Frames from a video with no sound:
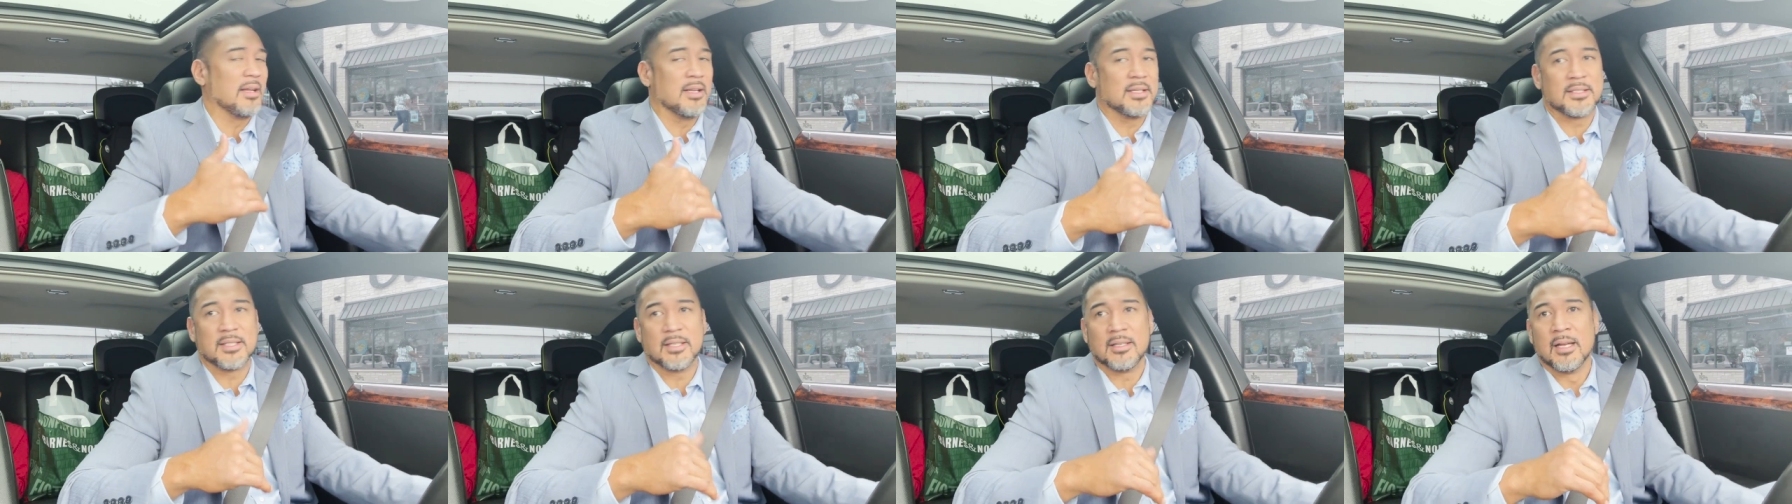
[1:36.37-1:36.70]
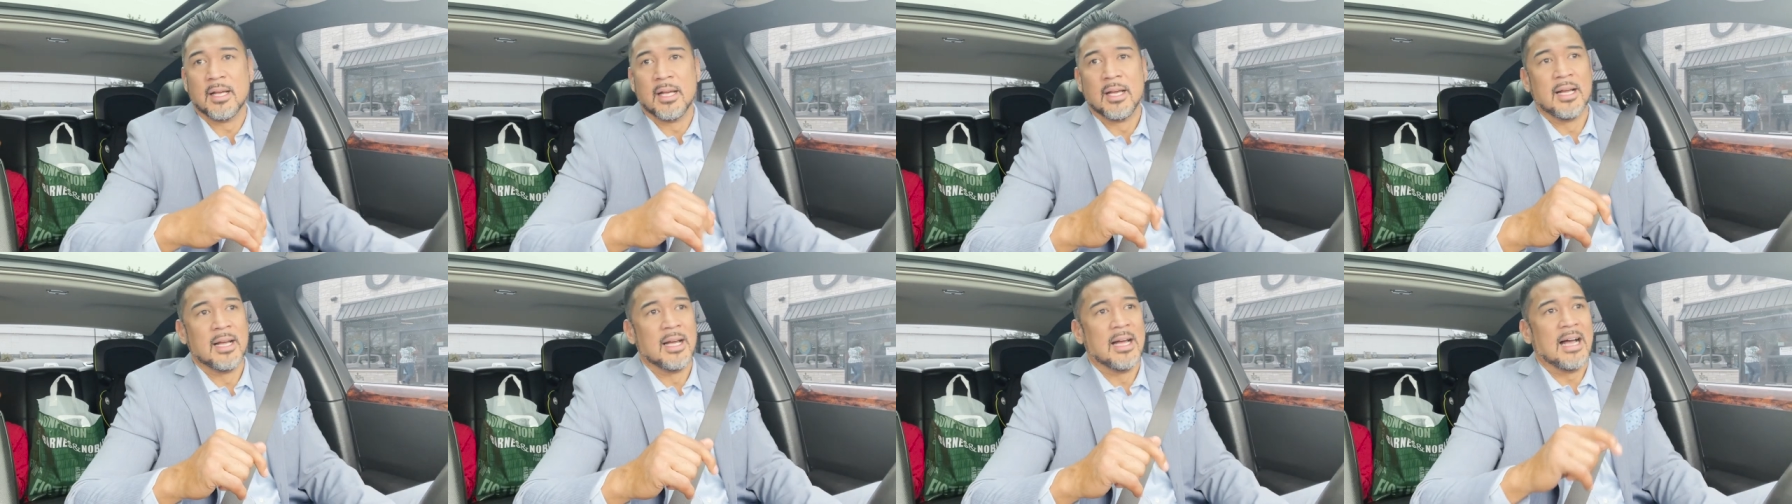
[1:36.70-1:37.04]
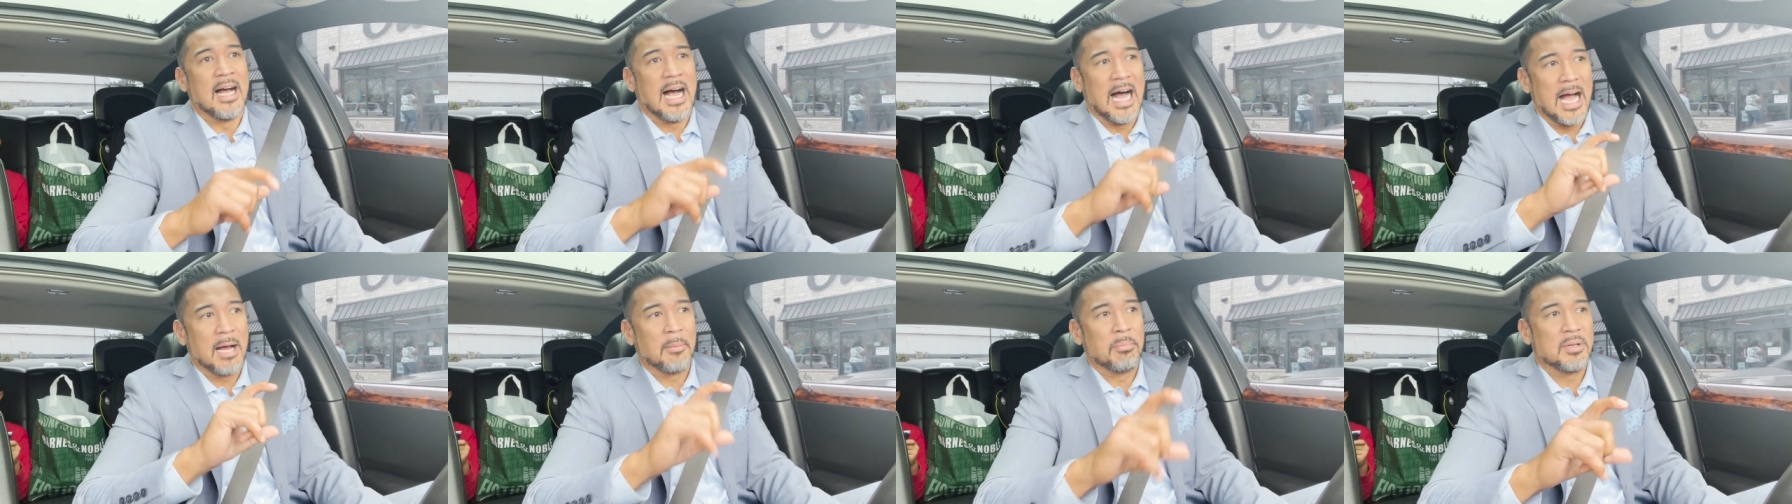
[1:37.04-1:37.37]
Listen,
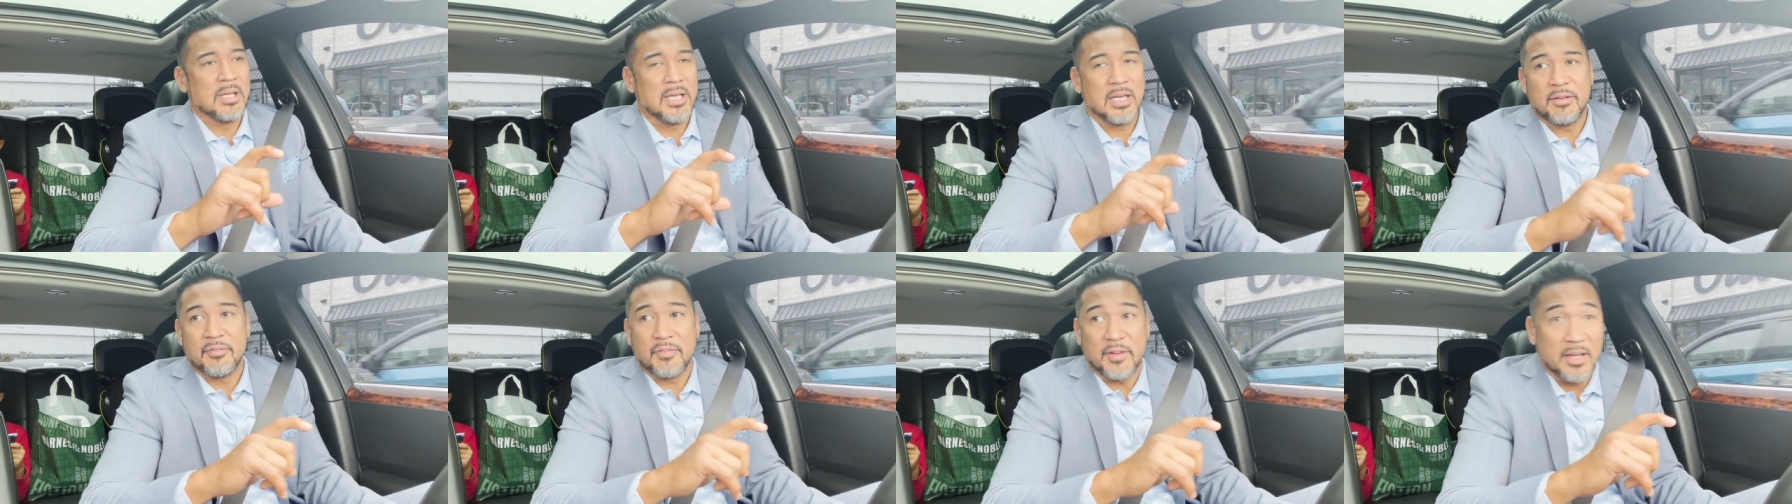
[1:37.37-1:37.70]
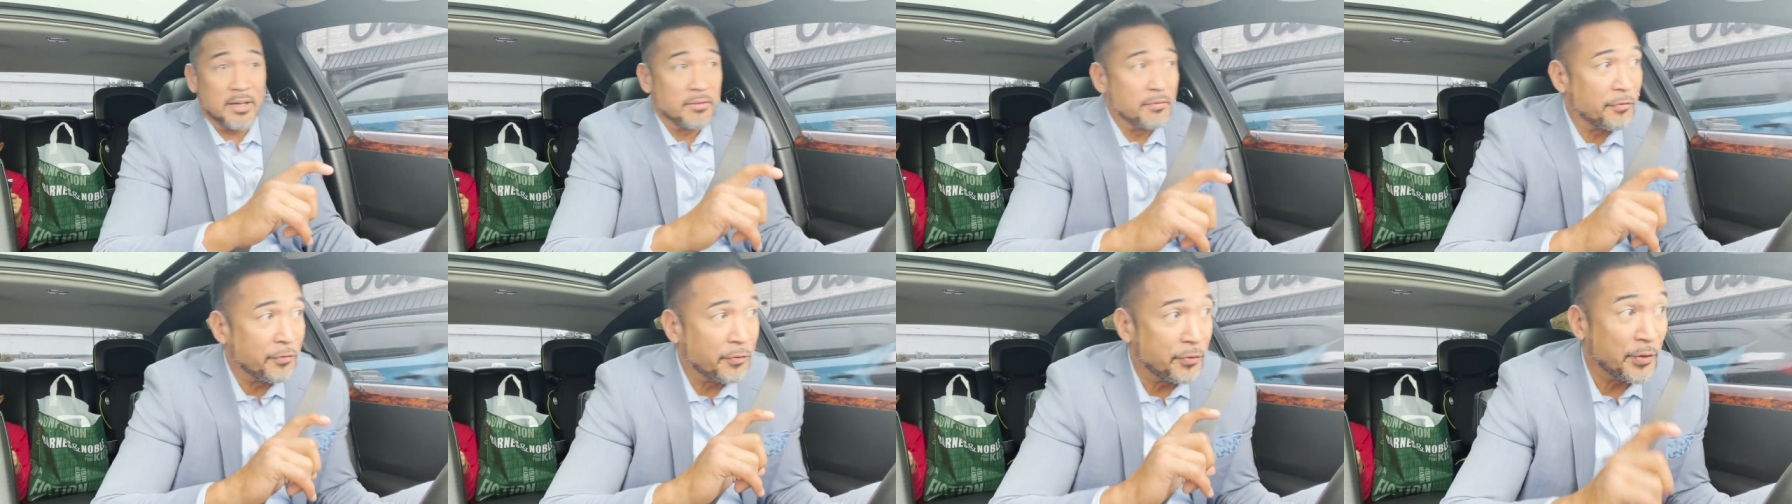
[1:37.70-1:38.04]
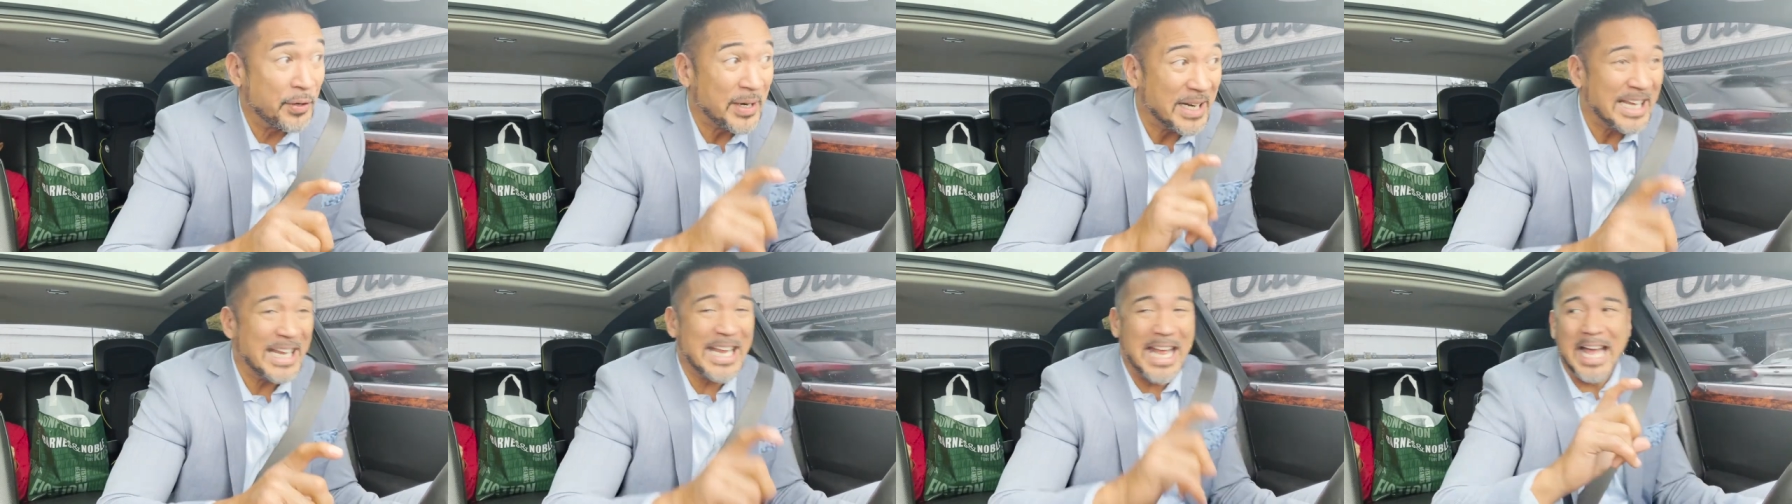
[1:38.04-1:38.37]
I believe in
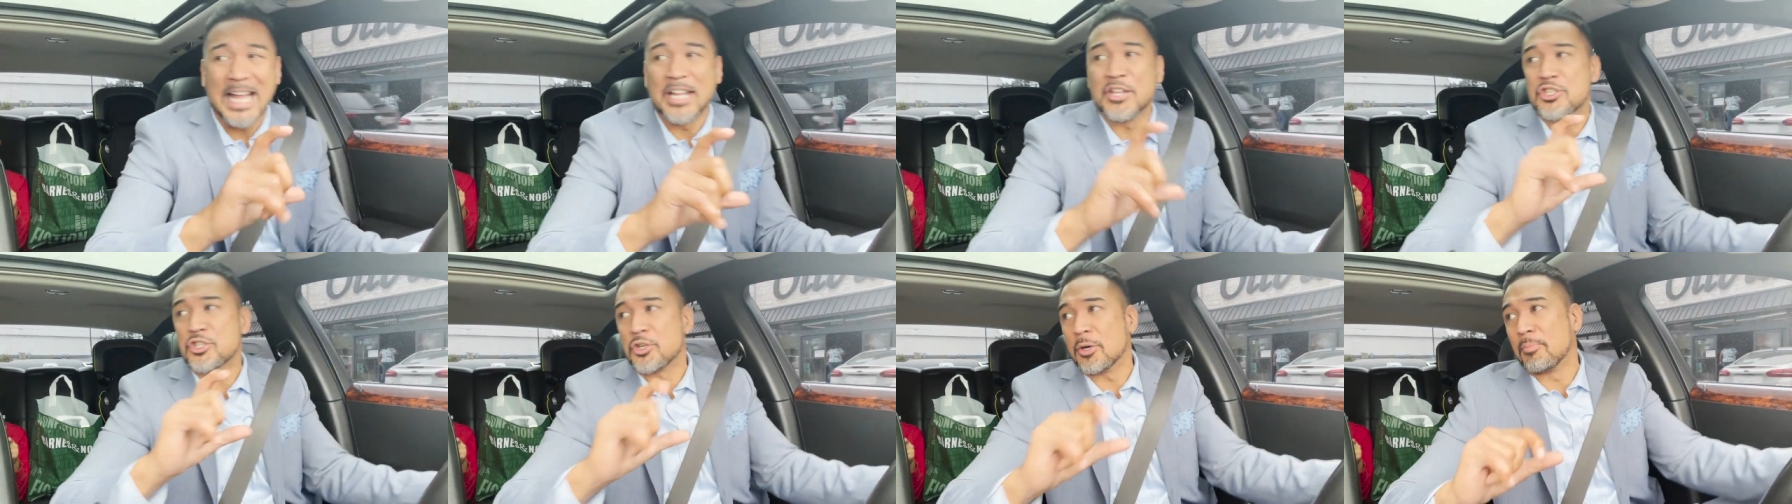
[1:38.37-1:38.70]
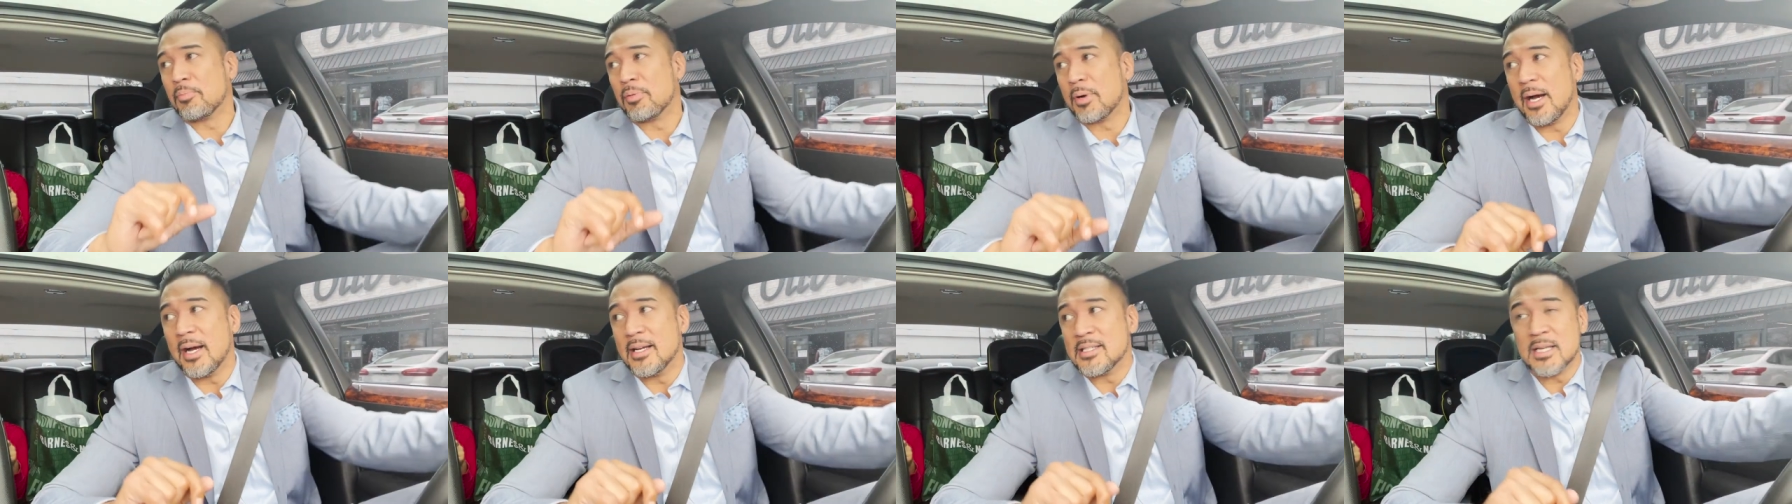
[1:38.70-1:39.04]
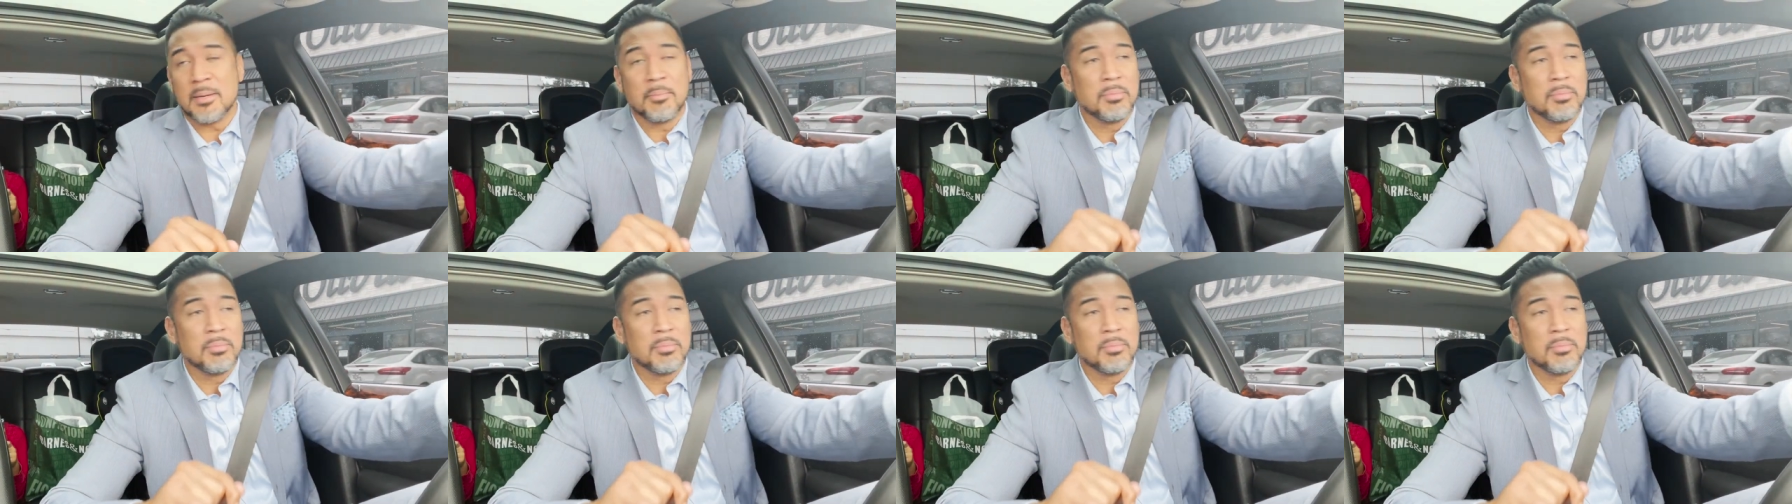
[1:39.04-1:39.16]
free enterprise.